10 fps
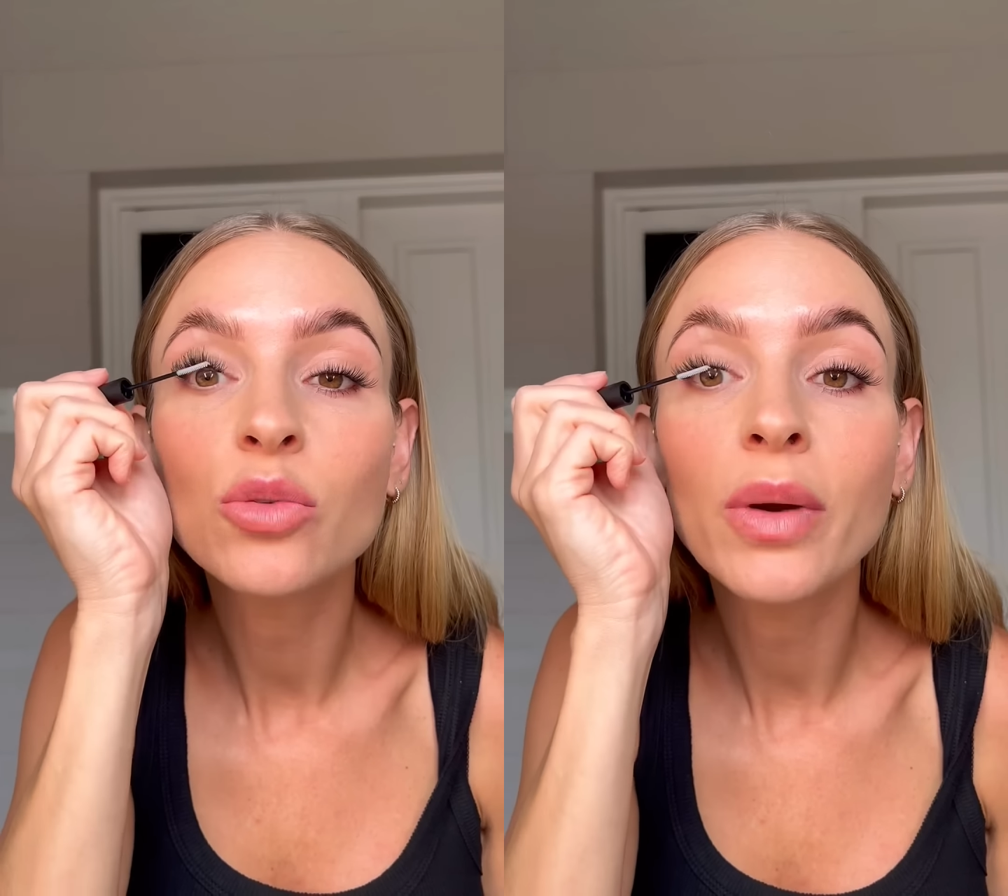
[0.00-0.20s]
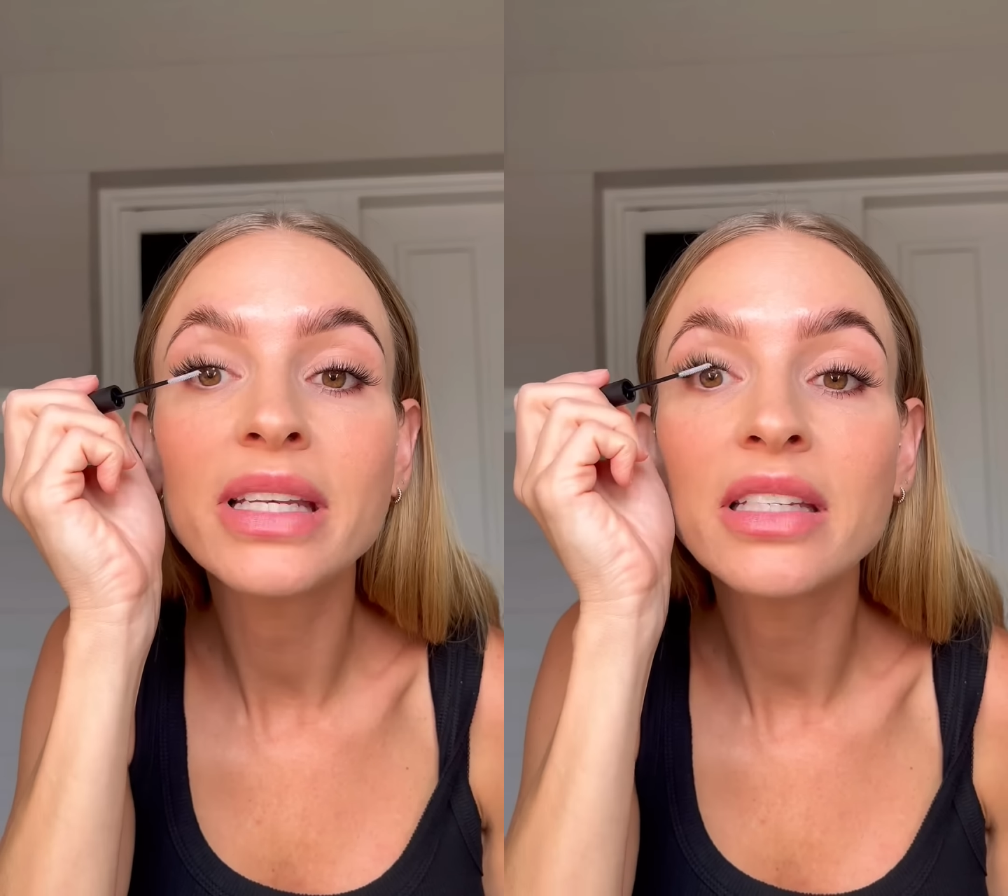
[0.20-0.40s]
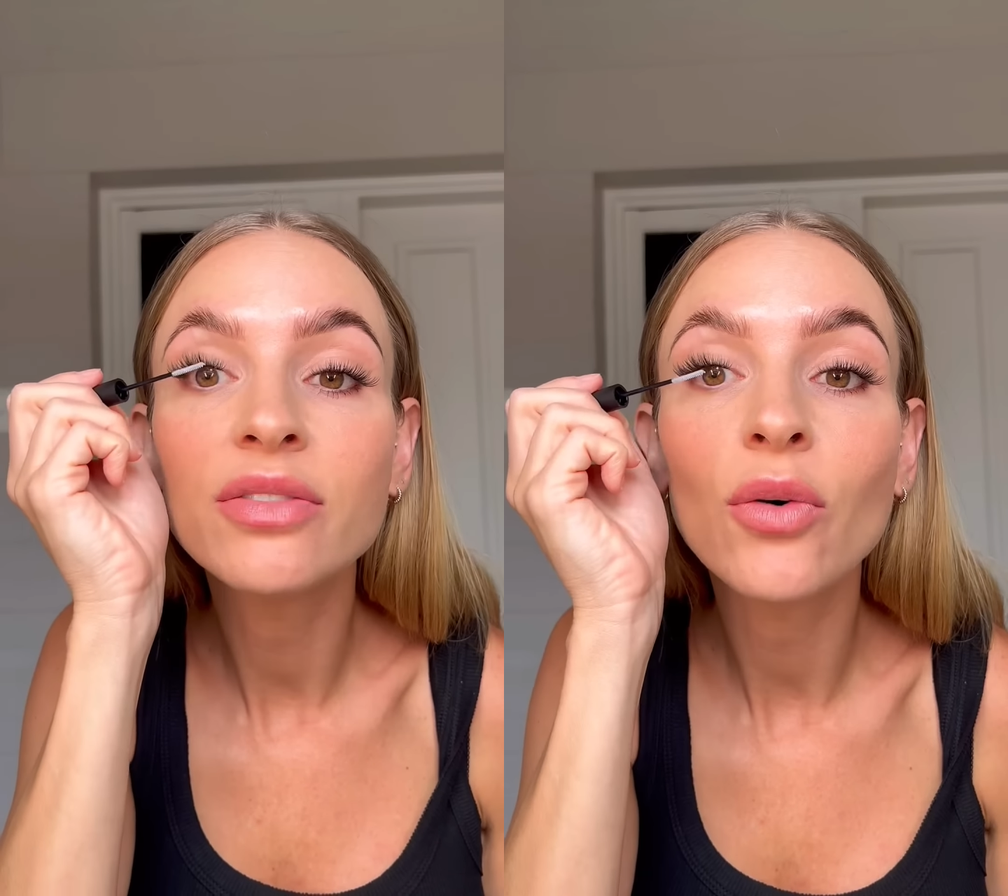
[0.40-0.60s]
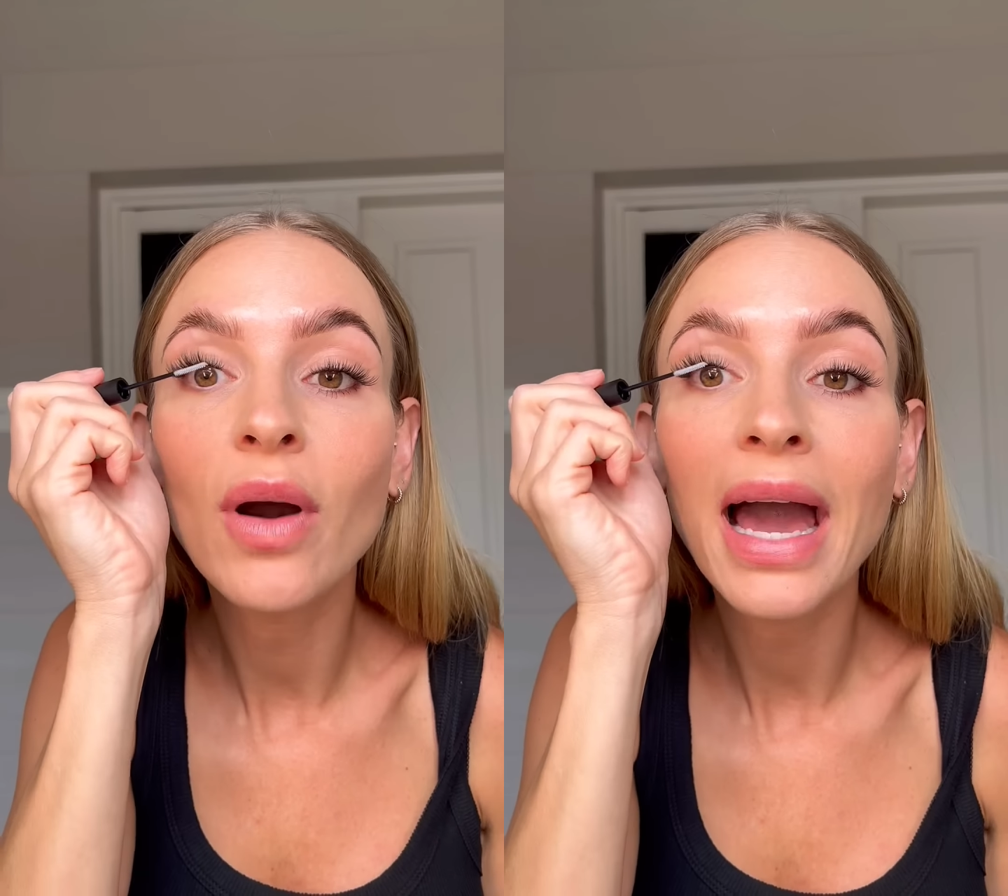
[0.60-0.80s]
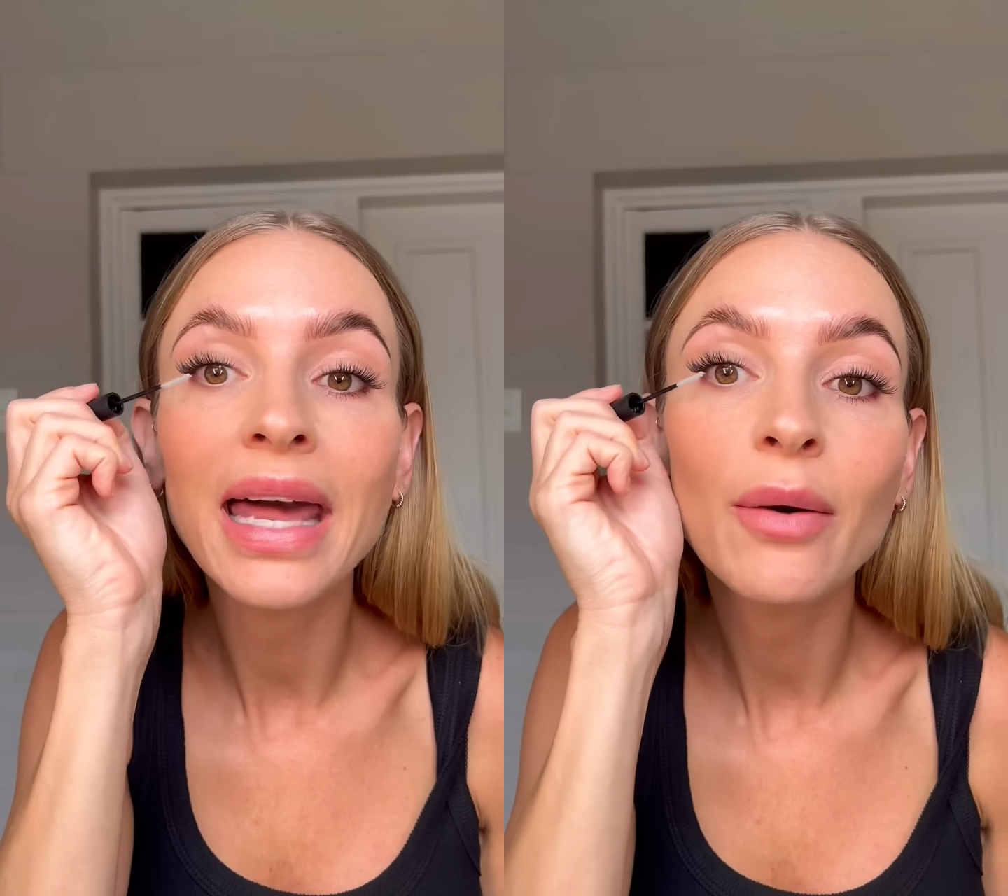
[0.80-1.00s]

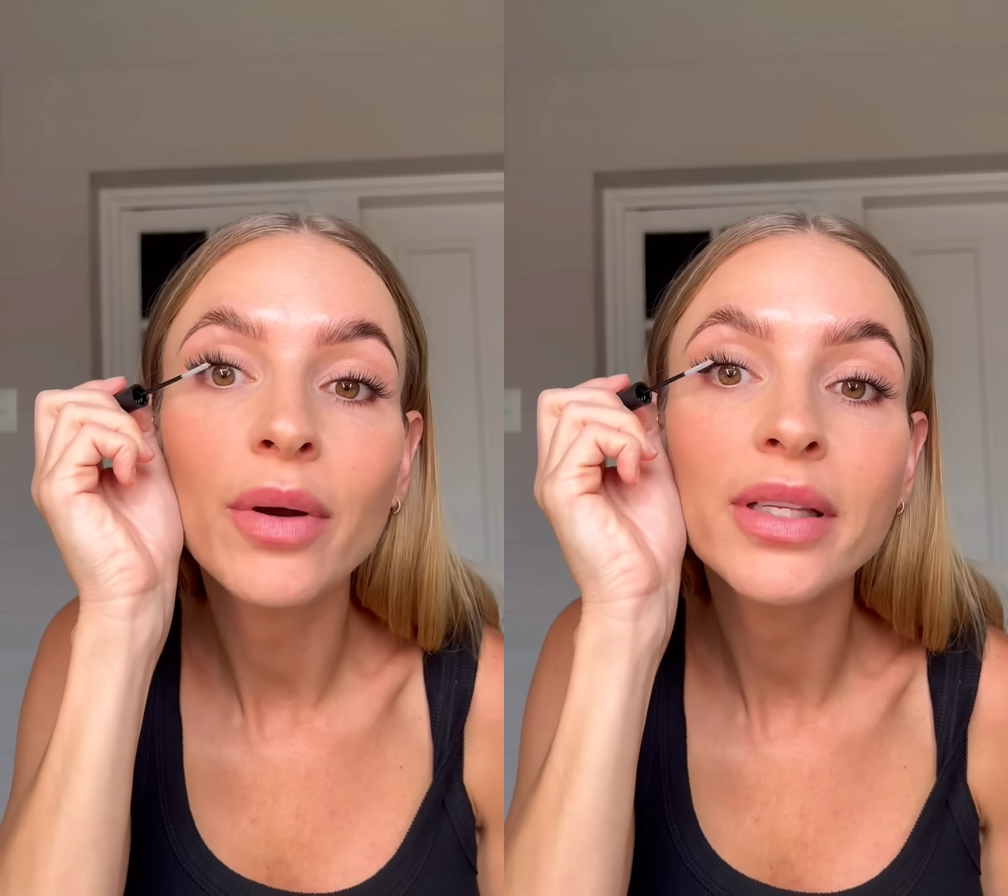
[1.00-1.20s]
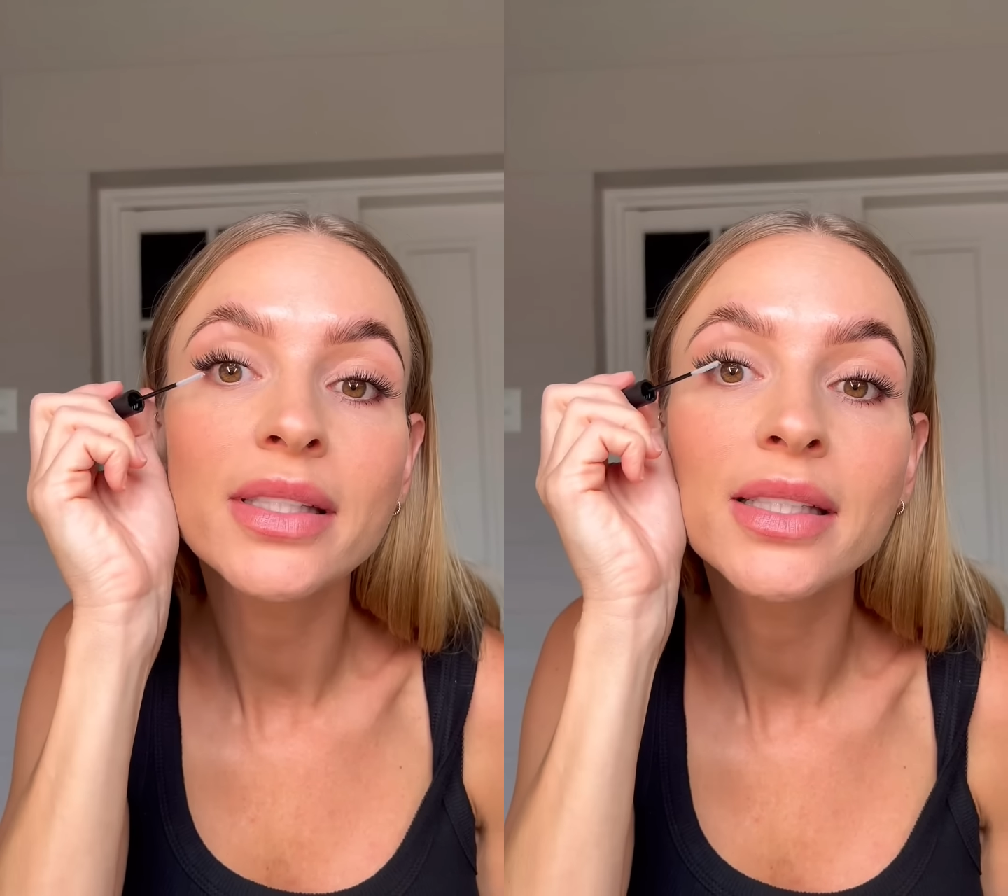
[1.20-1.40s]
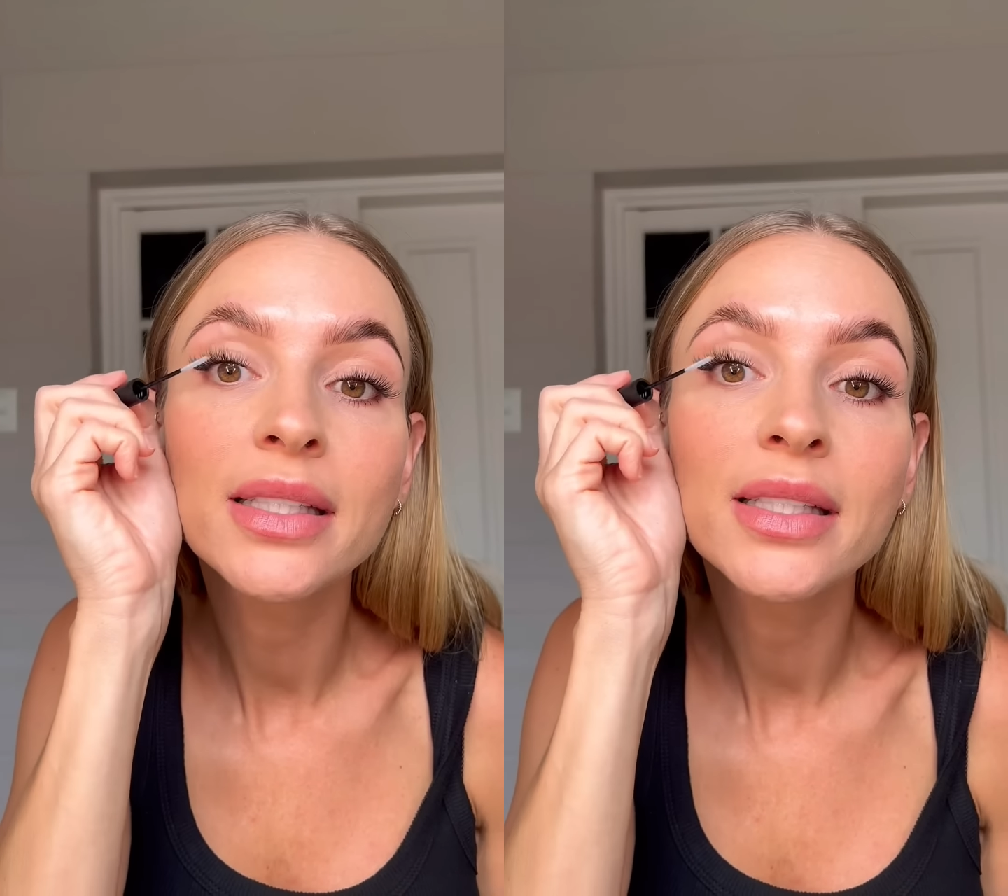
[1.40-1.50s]
24 hours.